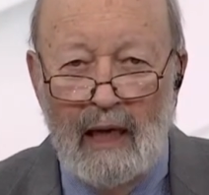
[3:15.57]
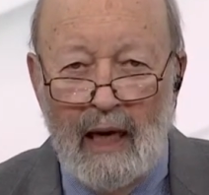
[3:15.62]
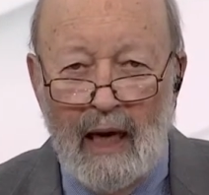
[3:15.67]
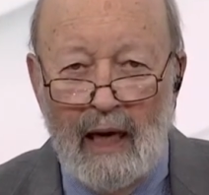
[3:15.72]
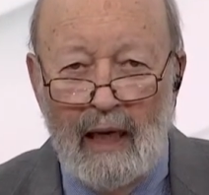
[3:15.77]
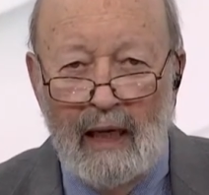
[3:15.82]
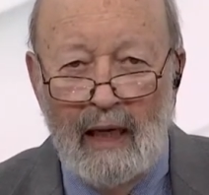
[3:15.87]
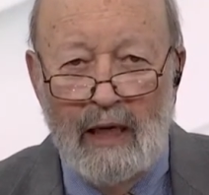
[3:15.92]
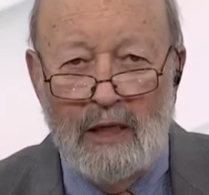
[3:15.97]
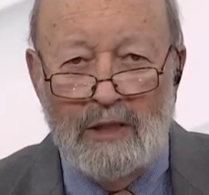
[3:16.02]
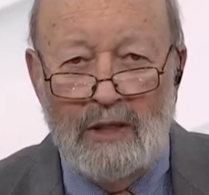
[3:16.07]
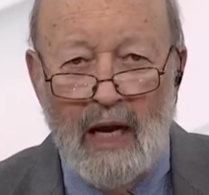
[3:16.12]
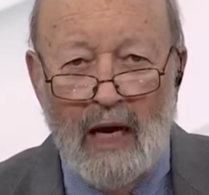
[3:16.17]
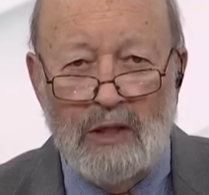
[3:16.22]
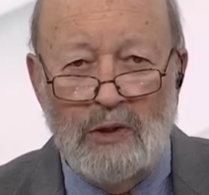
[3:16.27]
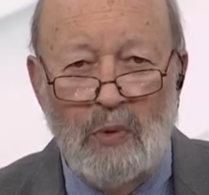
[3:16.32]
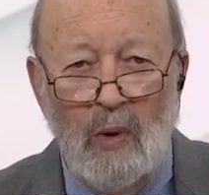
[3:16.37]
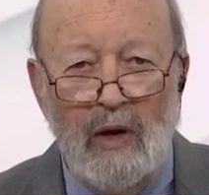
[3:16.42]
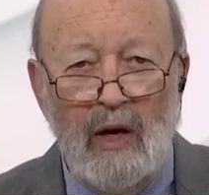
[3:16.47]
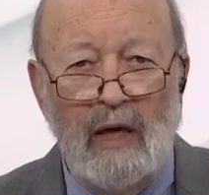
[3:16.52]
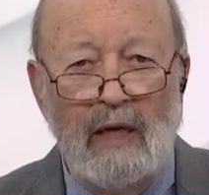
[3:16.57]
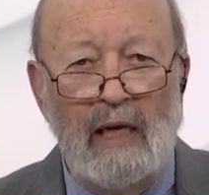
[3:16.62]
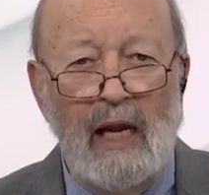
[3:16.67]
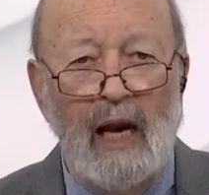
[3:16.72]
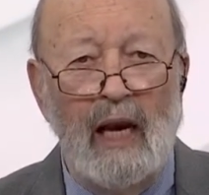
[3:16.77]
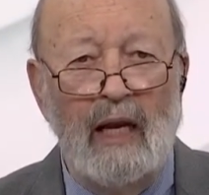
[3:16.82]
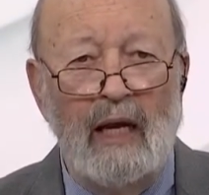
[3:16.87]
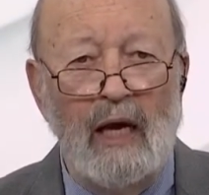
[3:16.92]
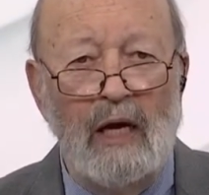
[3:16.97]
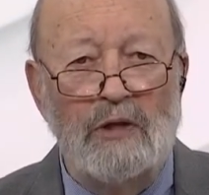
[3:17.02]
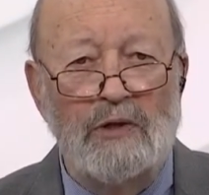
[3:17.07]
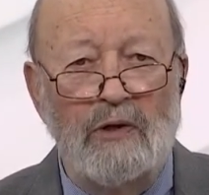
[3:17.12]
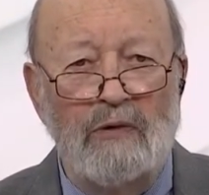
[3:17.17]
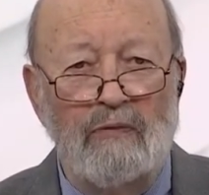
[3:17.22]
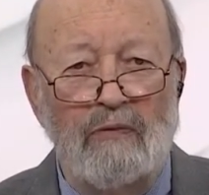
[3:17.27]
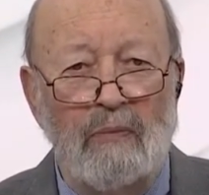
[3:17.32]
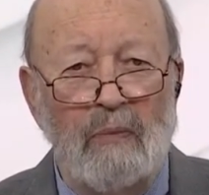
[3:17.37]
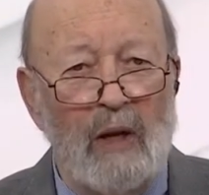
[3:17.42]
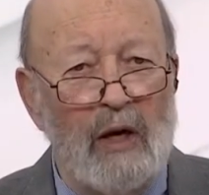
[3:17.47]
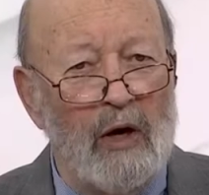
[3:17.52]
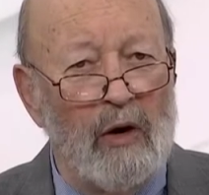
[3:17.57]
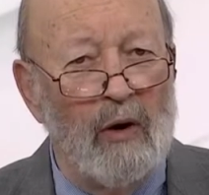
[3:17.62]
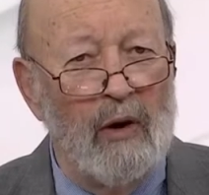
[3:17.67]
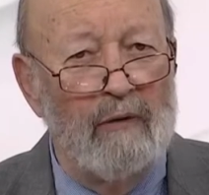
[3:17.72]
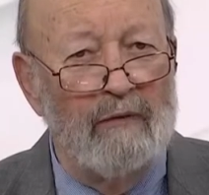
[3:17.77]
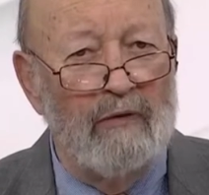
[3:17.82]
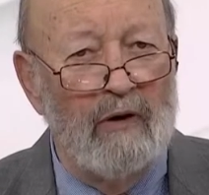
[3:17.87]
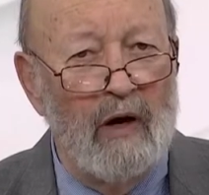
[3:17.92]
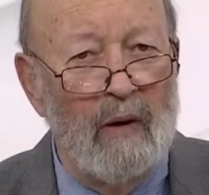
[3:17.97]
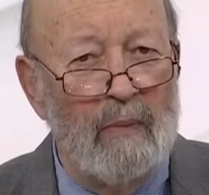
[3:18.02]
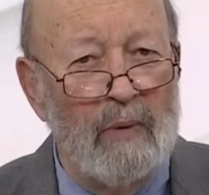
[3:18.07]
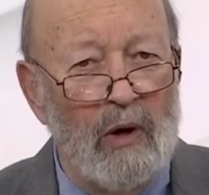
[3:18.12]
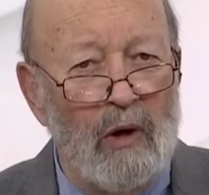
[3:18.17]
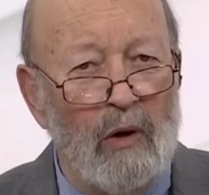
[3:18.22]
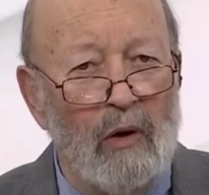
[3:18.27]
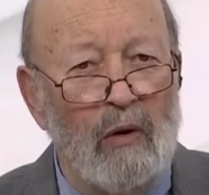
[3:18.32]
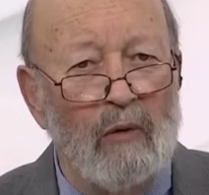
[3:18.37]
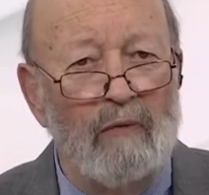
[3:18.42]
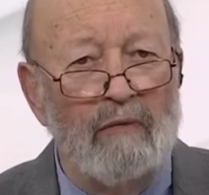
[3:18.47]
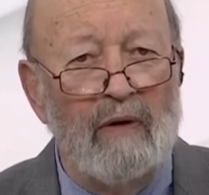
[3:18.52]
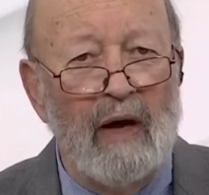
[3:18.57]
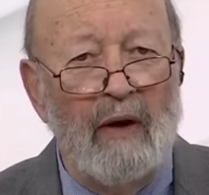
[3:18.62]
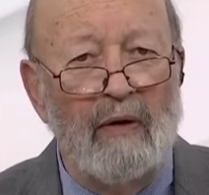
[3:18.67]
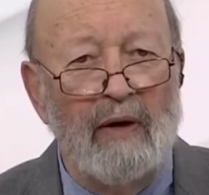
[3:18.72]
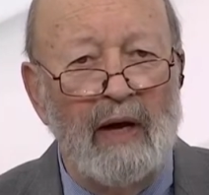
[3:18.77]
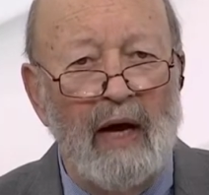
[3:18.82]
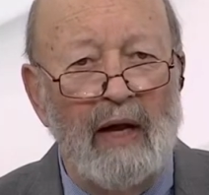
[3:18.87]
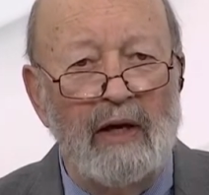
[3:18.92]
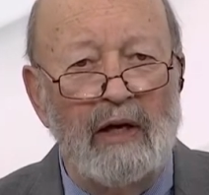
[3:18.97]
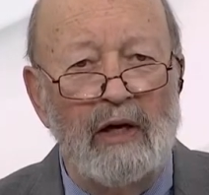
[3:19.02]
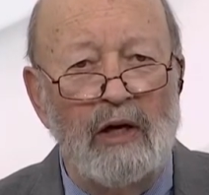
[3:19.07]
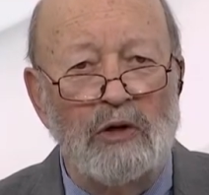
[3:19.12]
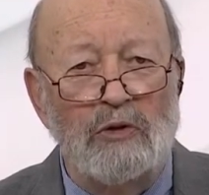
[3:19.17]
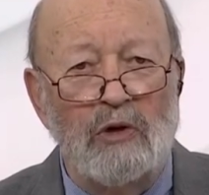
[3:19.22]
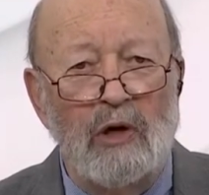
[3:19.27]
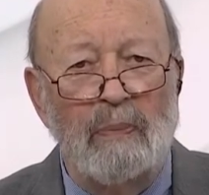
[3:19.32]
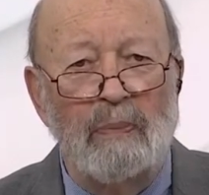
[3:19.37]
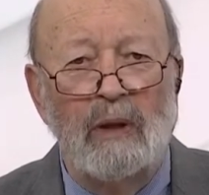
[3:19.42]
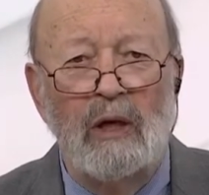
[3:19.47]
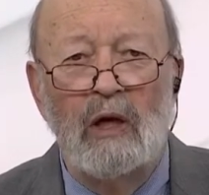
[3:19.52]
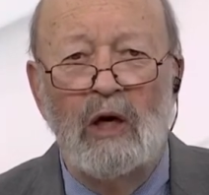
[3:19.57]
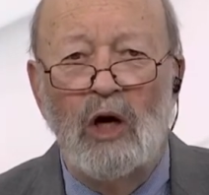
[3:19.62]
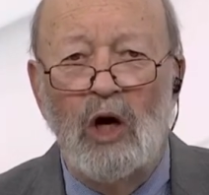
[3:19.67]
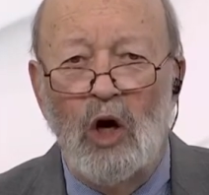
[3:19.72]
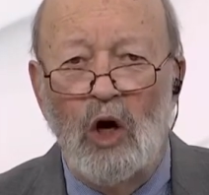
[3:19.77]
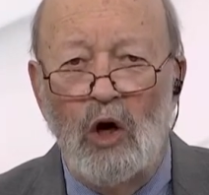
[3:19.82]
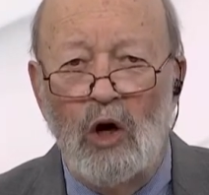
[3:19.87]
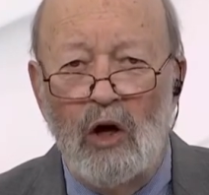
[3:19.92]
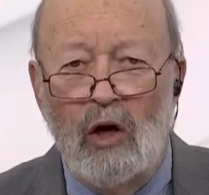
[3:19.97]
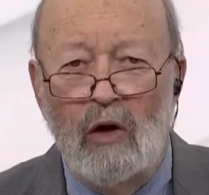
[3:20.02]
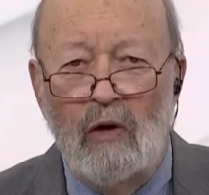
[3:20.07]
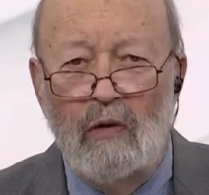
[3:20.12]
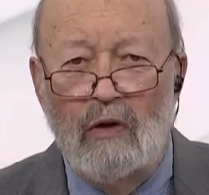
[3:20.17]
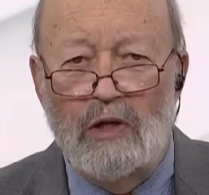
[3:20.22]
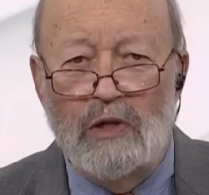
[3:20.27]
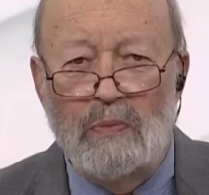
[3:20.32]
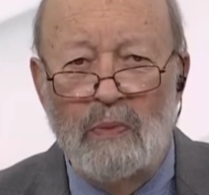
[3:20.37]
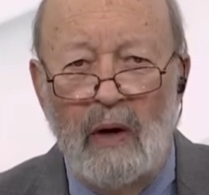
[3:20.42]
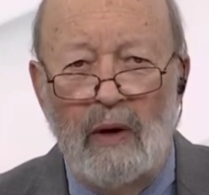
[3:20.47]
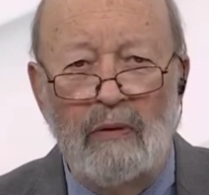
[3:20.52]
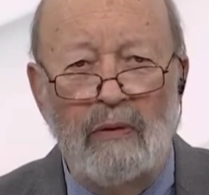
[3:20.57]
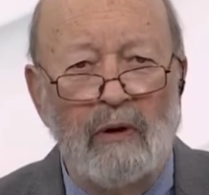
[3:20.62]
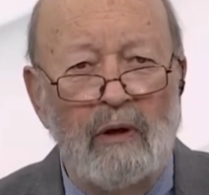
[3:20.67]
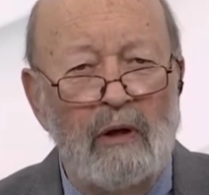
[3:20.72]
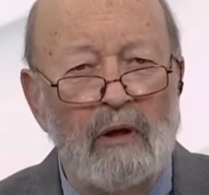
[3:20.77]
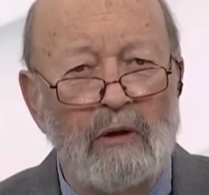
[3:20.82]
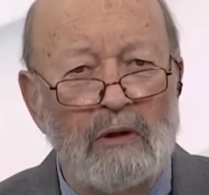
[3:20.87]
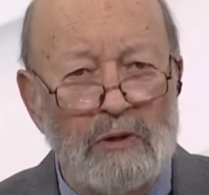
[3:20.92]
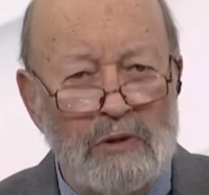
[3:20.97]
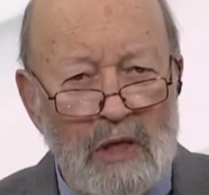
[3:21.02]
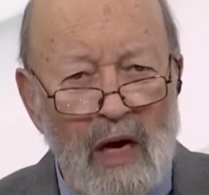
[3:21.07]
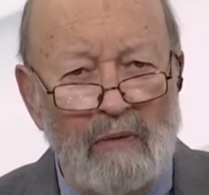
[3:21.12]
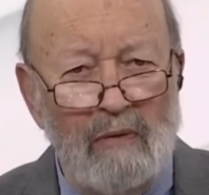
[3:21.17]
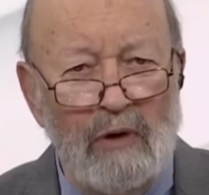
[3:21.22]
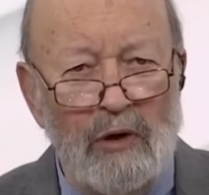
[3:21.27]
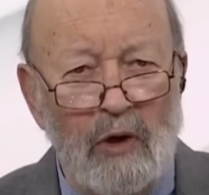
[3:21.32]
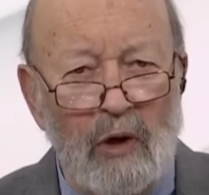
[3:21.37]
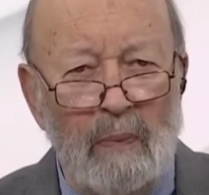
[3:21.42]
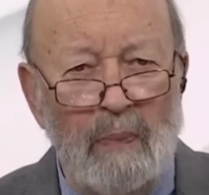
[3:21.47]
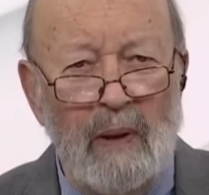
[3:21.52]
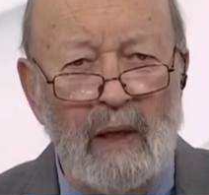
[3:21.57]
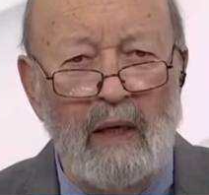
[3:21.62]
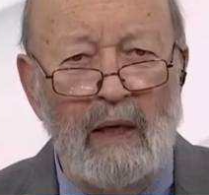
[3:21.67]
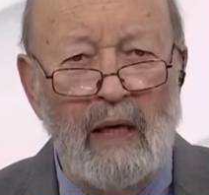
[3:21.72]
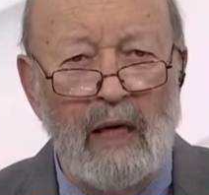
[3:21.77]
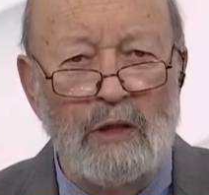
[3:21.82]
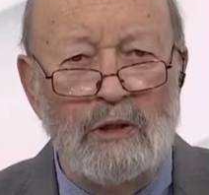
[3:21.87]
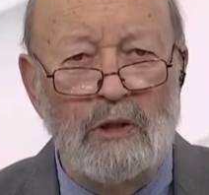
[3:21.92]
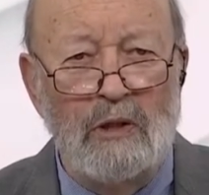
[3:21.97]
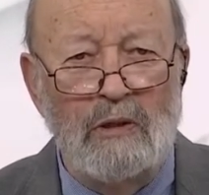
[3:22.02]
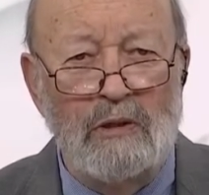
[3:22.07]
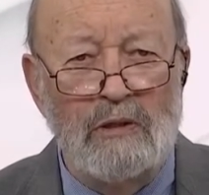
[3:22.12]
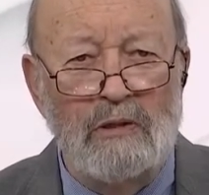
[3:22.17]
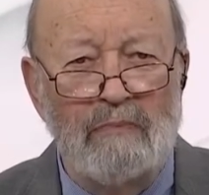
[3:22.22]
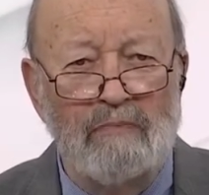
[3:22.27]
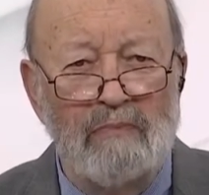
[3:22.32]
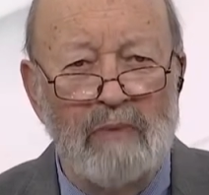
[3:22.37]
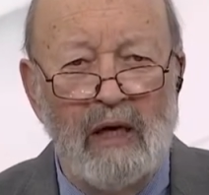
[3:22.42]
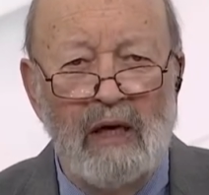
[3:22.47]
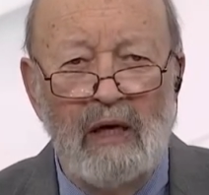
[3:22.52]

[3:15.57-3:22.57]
At least that's what a delegation from Illinois Farm Bureau found out in a trip earlier this month to several European nations.